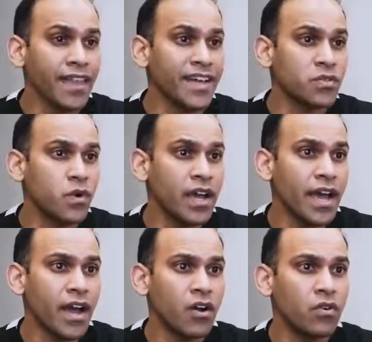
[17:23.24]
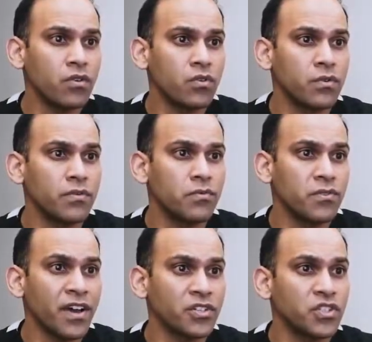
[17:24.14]
And that's why how
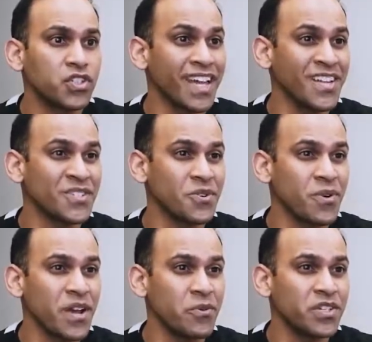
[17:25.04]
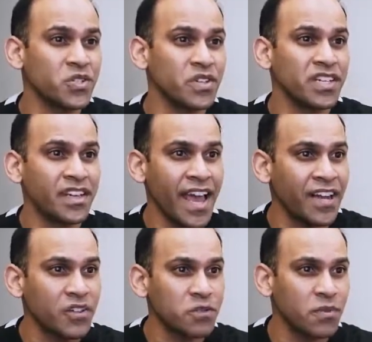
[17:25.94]
we've actually changed the way we treat
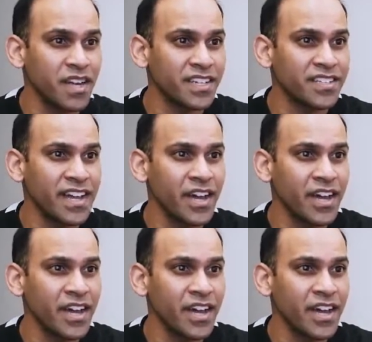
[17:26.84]
ankle sprains